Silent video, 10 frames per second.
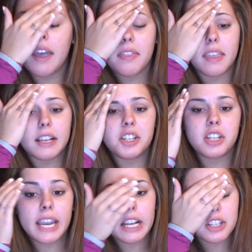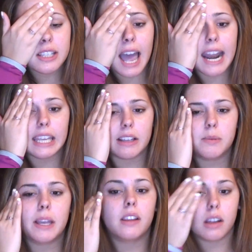And this shade just kind of
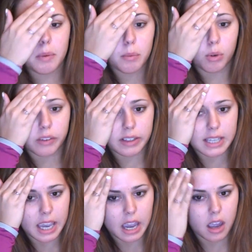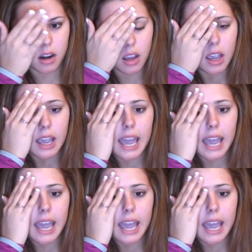gives me a little bit more of a tan.